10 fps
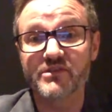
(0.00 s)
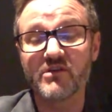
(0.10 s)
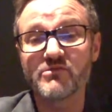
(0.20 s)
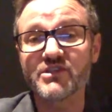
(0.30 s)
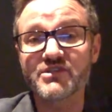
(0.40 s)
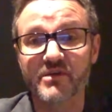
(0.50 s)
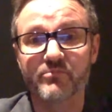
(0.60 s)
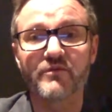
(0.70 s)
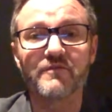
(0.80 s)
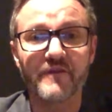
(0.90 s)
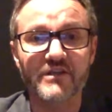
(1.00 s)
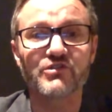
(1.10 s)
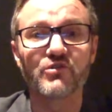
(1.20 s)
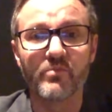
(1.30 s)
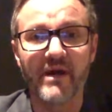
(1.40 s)
So it was just a
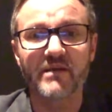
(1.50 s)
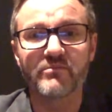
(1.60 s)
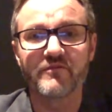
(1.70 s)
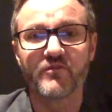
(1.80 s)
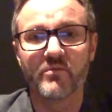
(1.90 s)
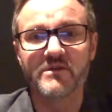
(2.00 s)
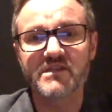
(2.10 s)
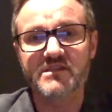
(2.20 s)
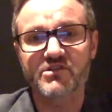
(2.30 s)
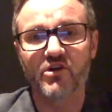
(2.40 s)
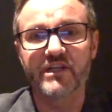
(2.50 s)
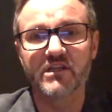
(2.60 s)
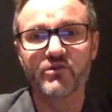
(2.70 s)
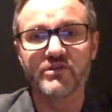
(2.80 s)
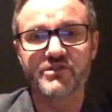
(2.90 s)
professional batting performance, as
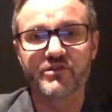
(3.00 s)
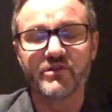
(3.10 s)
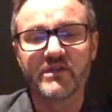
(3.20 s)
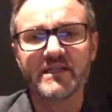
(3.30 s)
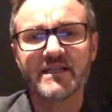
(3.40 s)
Scotty alluded to.